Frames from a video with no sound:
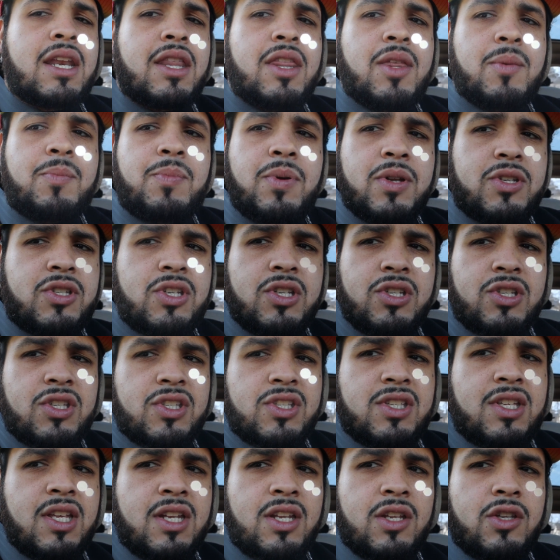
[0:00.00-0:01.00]
of the pitching
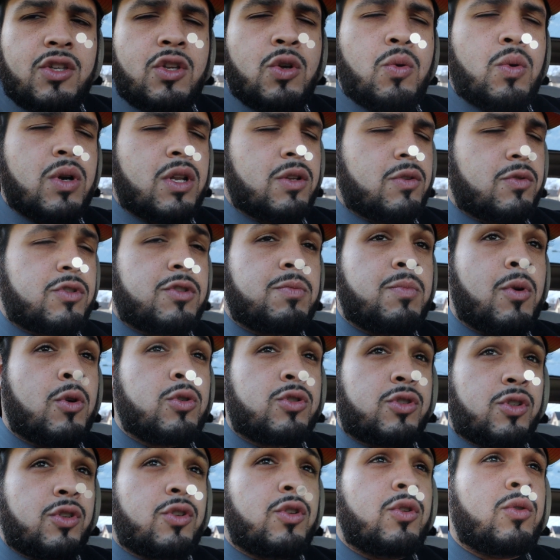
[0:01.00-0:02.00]
just didn't do what it was
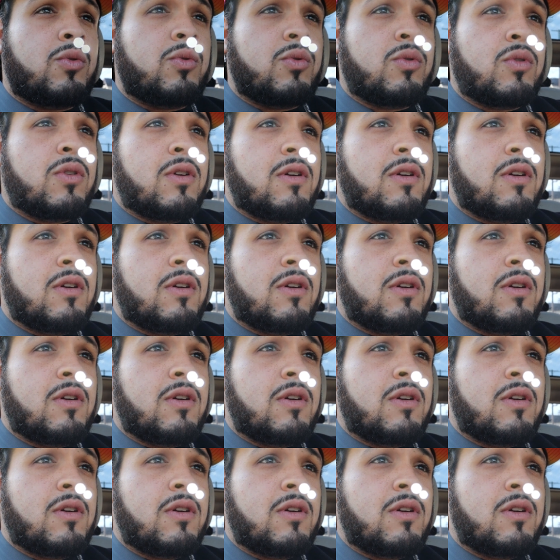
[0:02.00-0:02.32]
supposed to do.